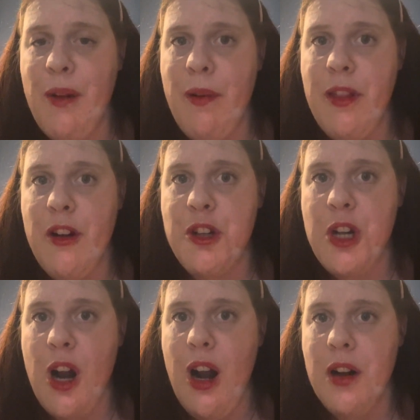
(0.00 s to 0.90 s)
with your
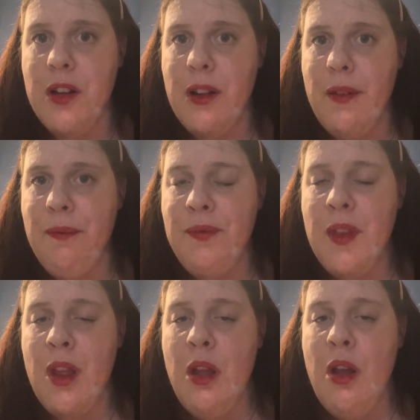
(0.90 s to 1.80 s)
chart
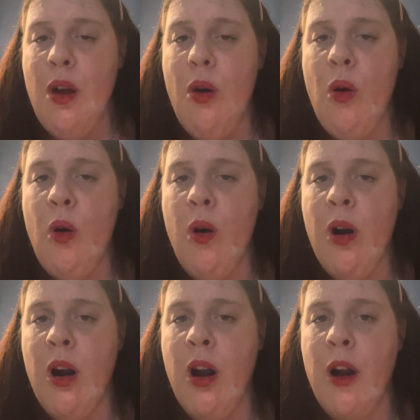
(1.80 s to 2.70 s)

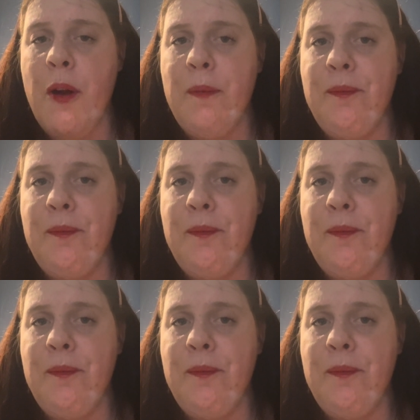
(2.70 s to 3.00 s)
or